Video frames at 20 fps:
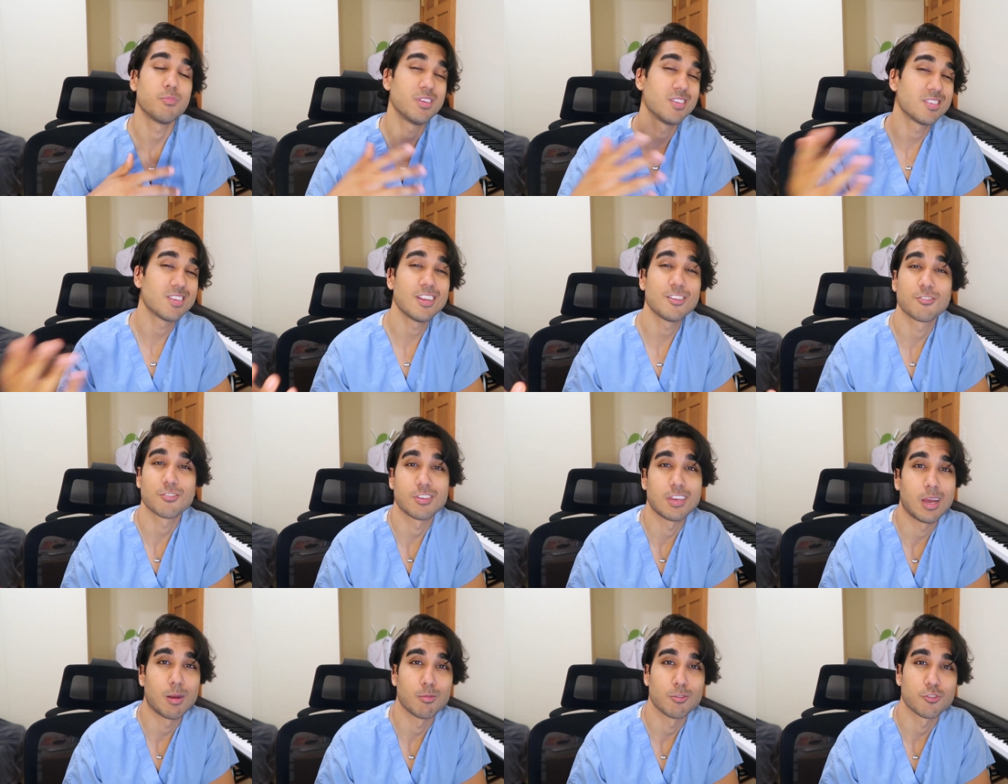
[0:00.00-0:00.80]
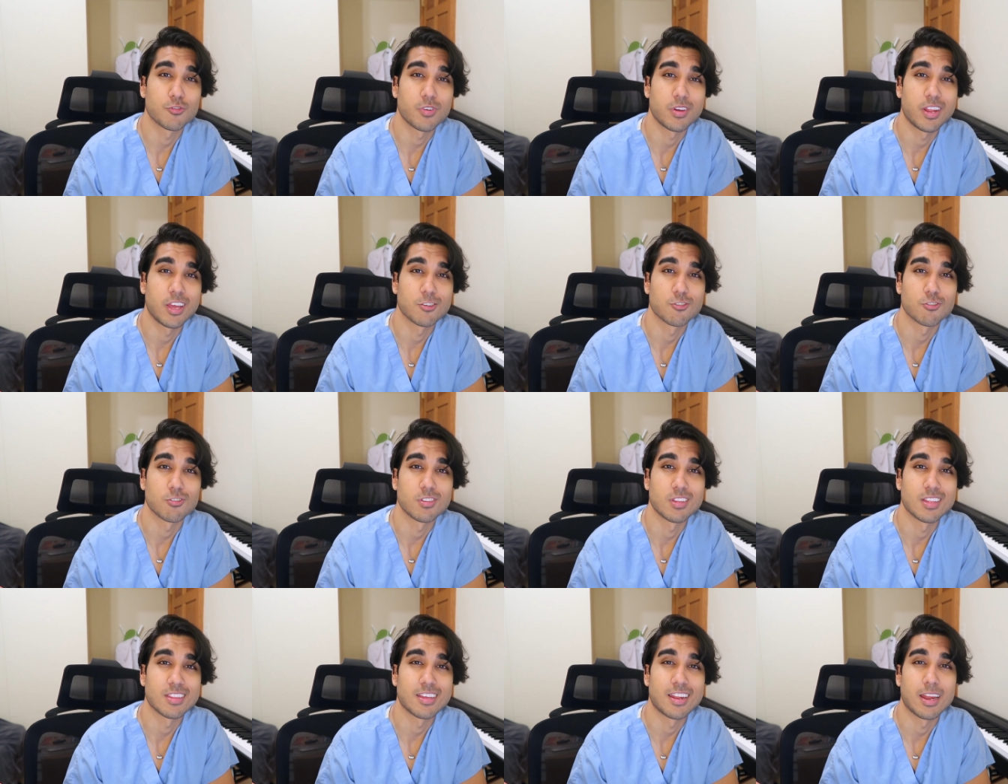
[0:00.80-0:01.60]
essentially how much financial
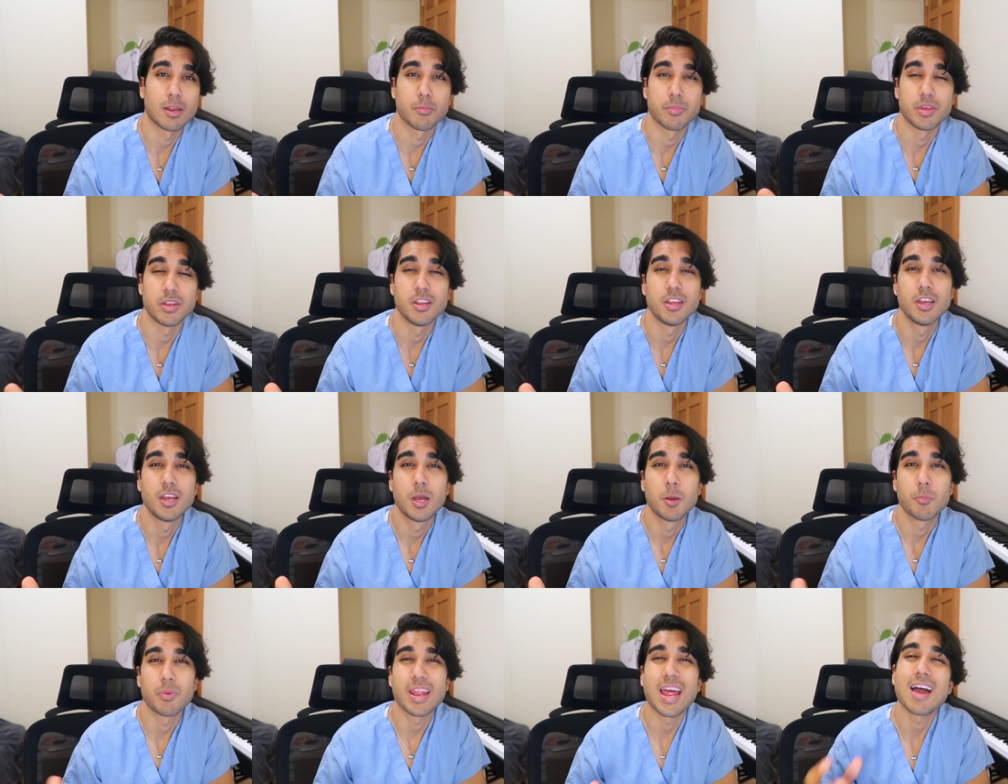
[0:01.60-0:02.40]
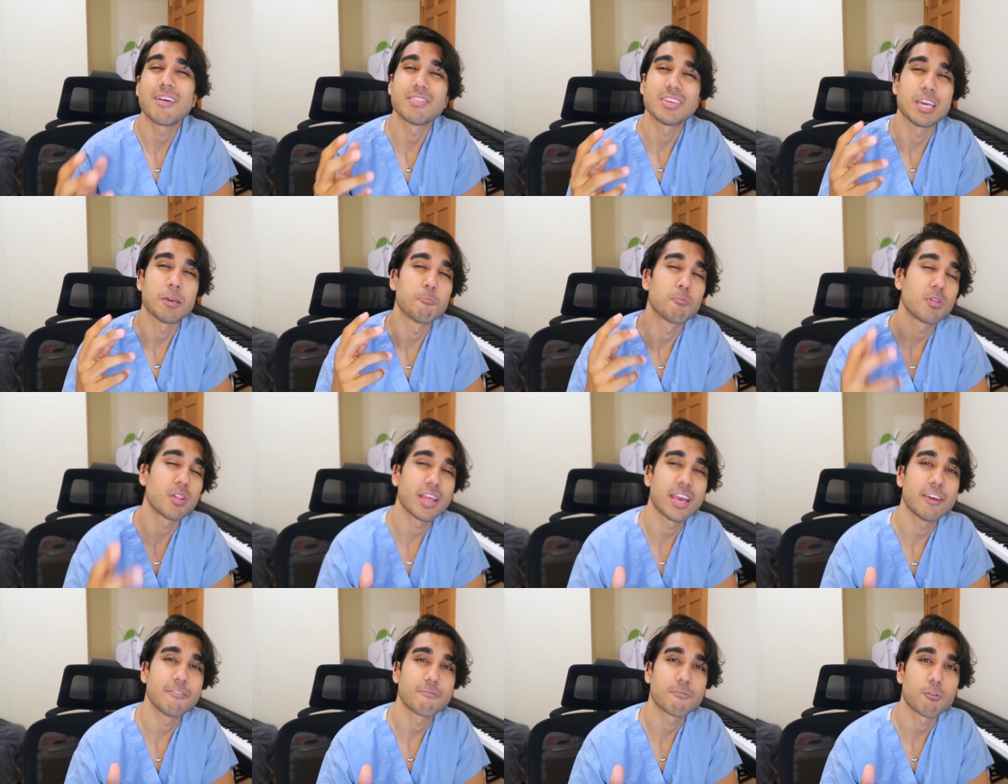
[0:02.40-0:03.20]
debt that I'm in, but having a
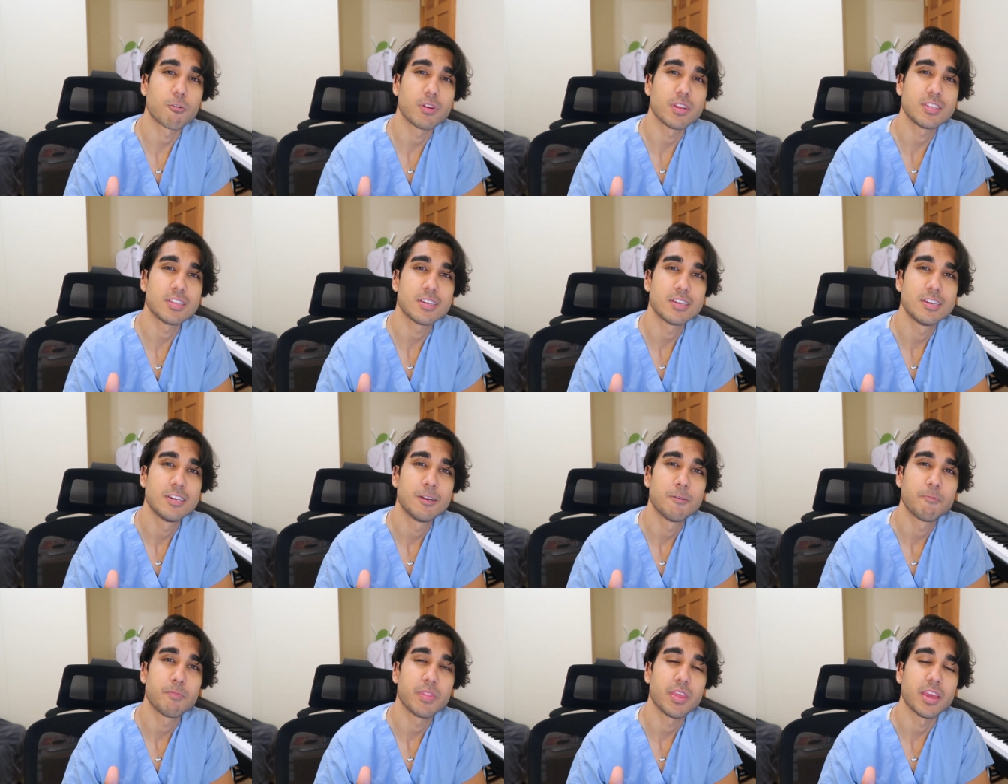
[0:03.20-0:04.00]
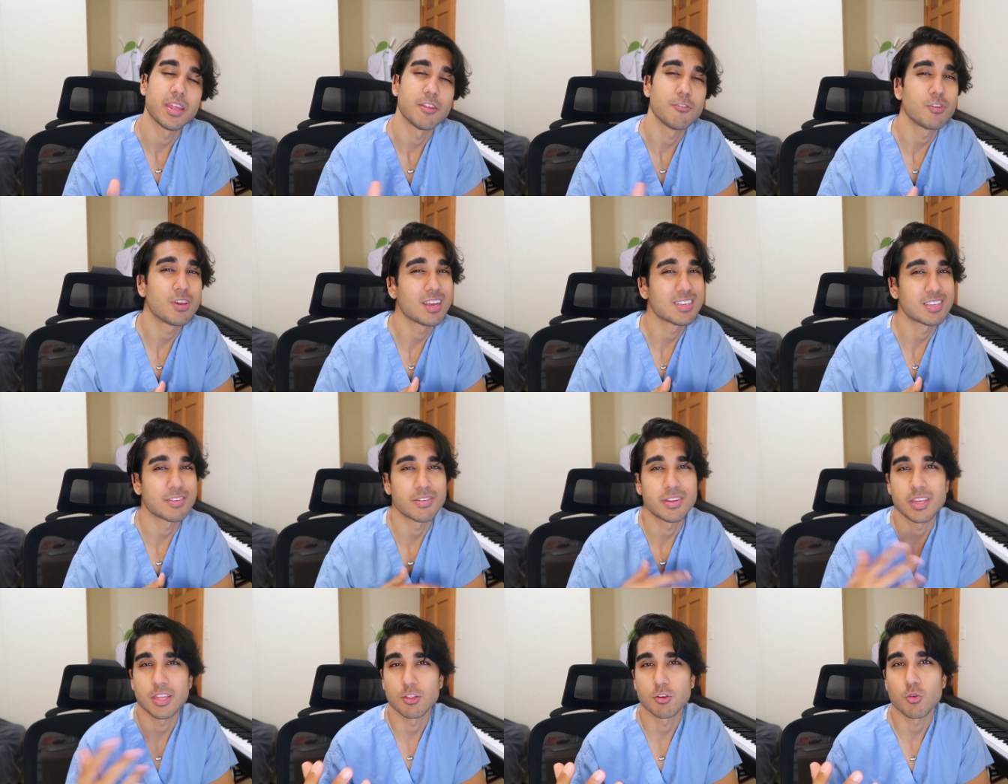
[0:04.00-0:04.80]
plan for it. And if you guys have
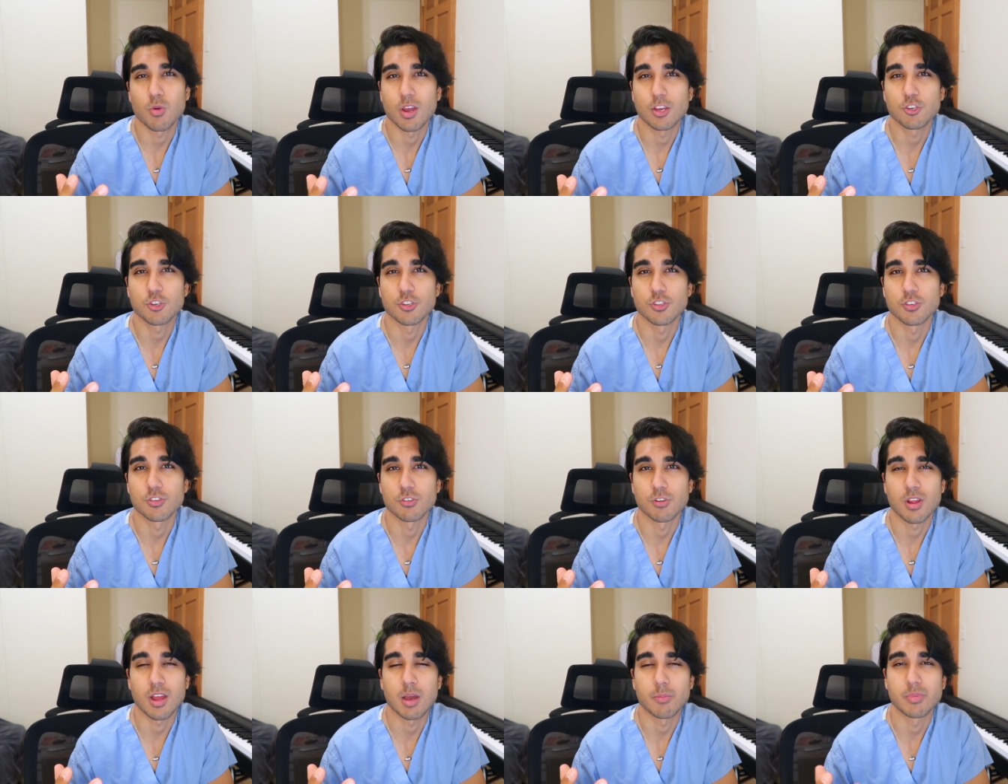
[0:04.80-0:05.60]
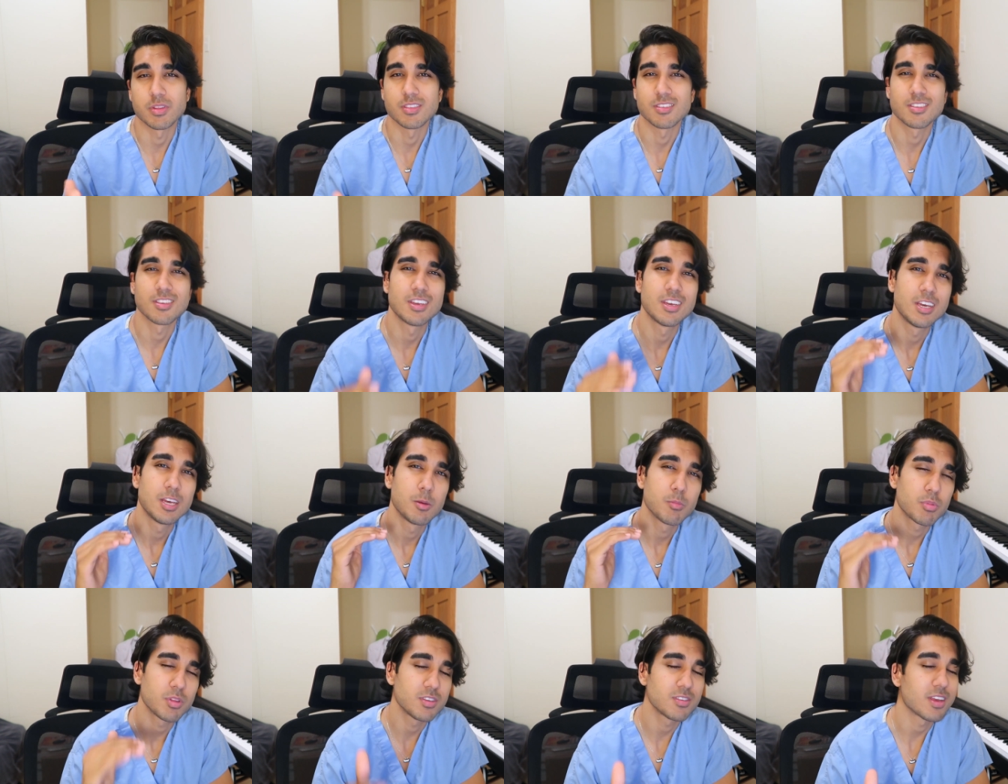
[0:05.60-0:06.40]
any other questions or comments,
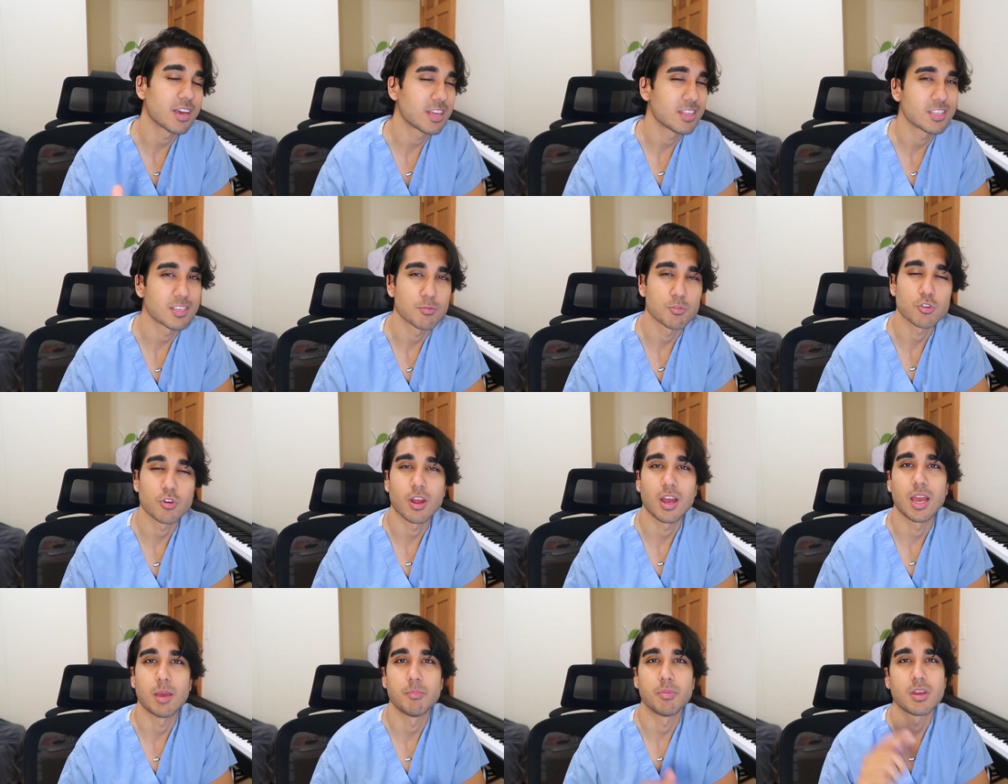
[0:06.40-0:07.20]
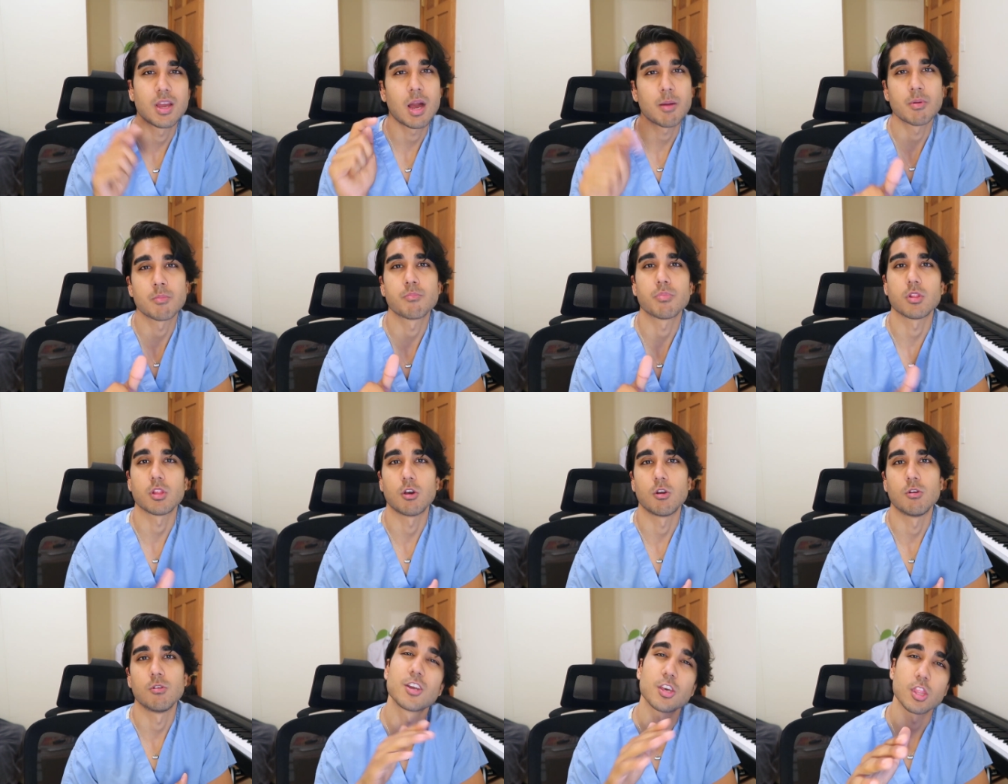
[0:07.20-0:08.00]
please like and subscribe, comment
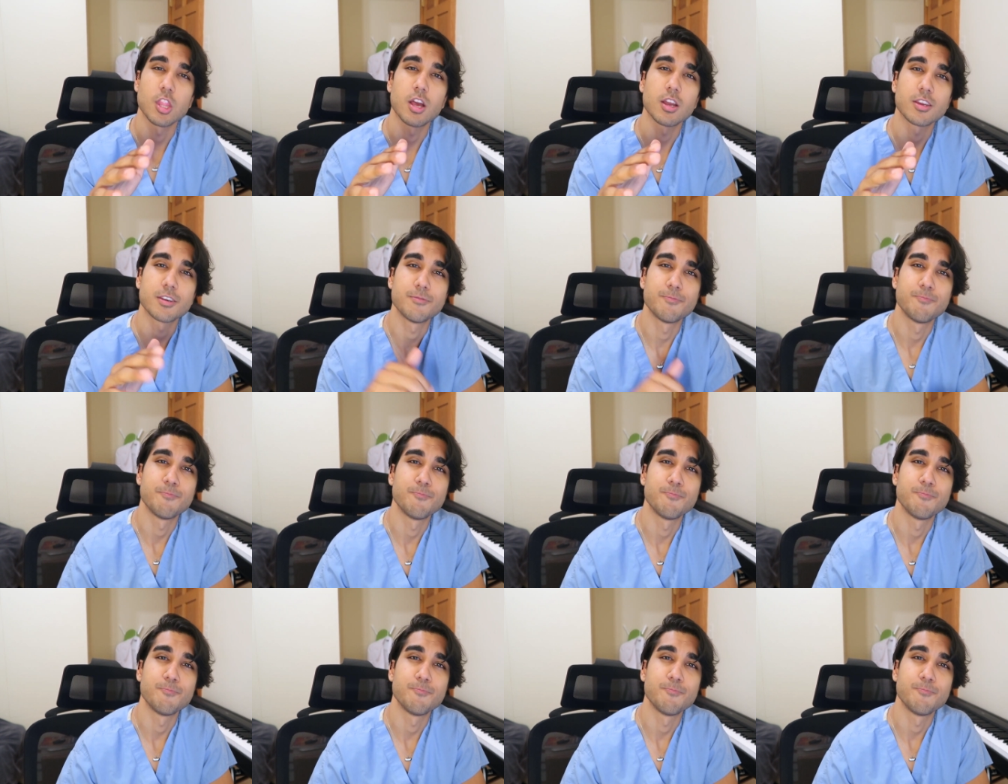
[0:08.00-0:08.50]
below. Good luck.